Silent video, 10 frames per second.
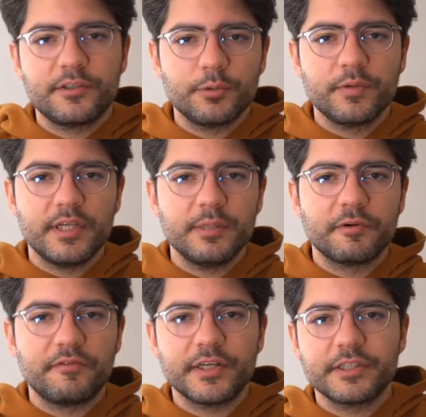to the
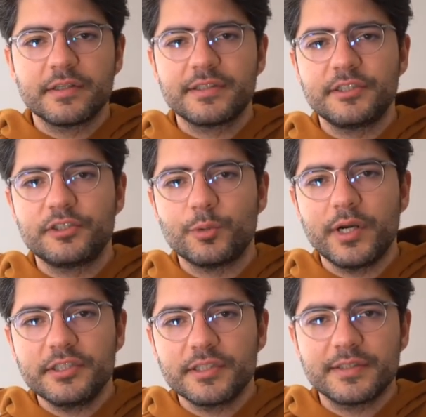professional
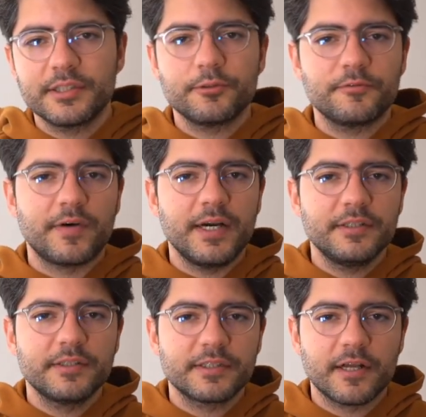situations that you find
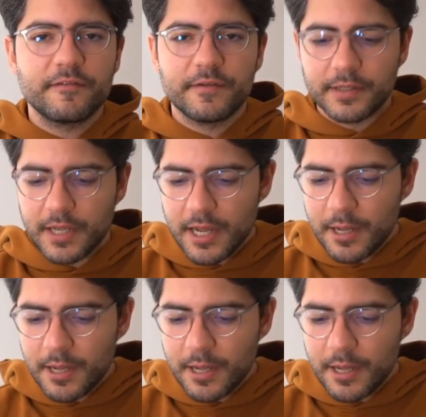yourself in,